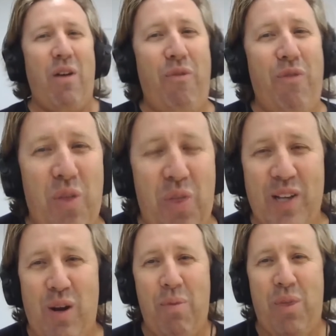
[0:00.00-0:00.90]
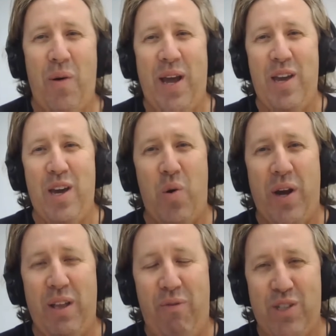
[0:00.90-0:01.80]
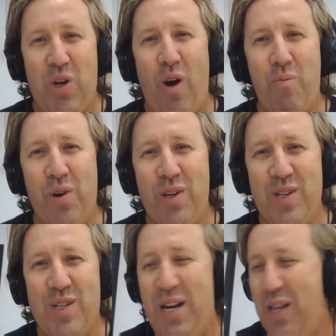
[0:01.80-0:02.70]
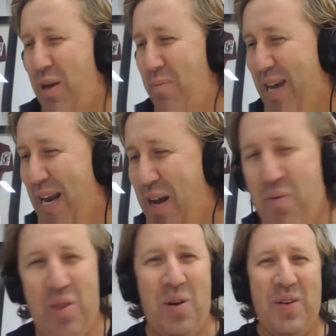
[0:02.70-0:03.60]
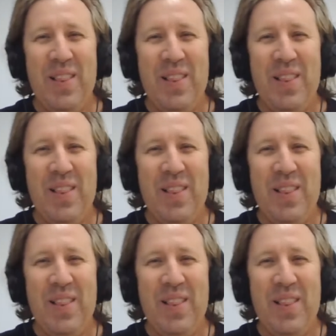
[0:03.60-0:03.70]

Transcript: are a few things I'm throwing at you quickly for time reasons. Any of them connect with you?